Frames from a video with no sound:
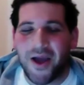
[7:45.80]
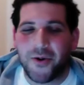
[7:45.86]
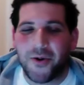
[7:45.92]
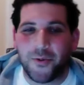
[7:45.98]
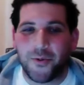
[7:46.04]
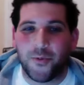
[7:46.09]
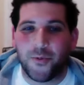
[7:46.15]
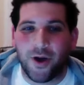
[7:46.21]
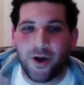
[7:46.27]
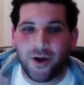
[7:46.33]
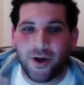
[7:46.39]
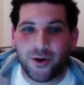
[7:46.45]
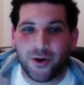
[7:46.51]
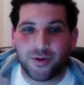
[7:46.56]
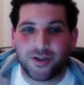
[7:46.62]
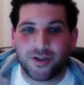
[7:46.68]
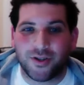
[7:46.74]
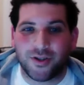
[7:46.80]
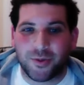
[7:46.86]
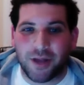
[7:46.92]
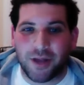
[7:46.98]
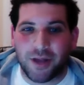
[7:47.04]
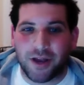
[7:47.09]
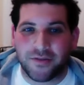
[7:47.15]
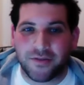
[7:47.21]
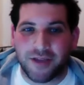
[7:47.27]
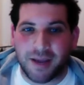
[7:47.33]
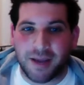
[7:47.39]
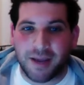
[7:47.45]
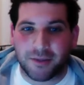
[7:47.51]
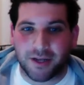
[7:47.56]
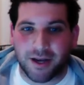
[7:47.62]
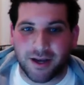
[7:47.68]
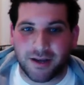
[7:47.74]
Who was your player of the
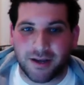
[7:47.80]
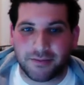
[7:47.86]
game tonight?